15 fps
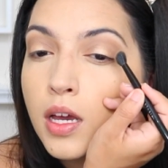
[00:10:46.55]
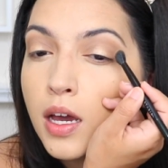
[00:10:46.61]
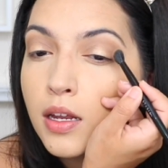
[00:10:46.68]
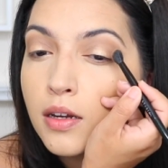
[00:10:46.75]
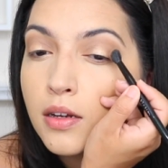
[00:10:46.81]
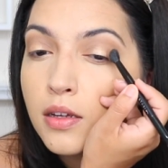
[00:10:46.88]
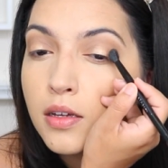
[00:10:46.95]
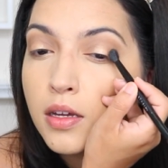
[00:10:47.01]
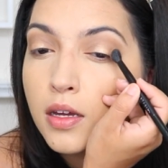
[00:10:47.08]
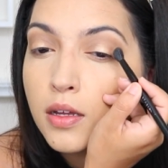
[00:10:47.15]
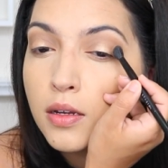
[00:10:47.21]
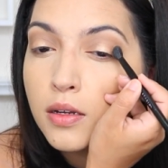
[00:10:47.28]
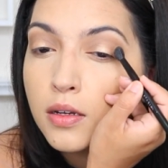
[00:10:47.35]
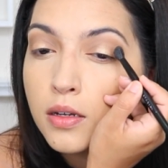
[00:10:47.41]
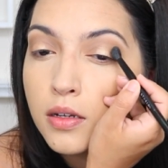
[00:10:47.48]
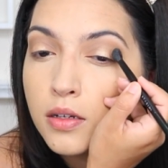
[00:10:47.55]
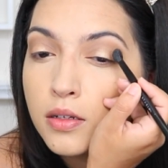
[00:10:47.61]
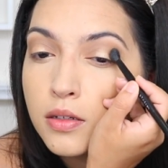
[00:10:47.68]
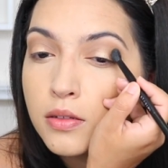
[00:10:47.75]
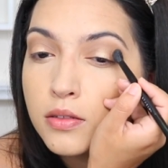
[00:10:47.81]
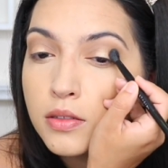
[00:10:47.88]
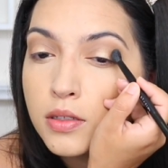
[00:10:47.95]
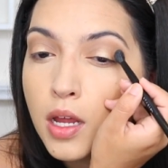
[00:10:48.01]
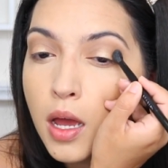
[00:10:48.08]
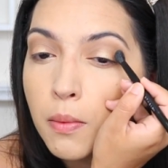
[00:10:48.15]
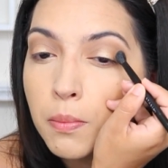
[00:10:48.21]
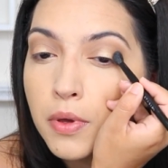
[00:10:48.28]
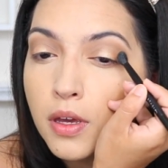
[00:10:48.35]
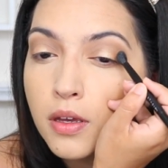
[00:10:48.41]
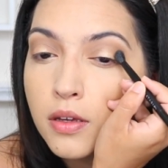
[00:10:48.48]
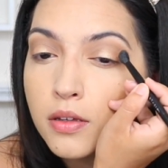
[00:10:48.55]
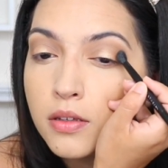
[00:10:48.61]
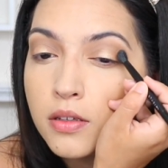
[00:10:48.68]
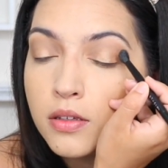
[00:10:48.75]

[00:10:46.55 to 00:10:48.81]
add it again, tapping.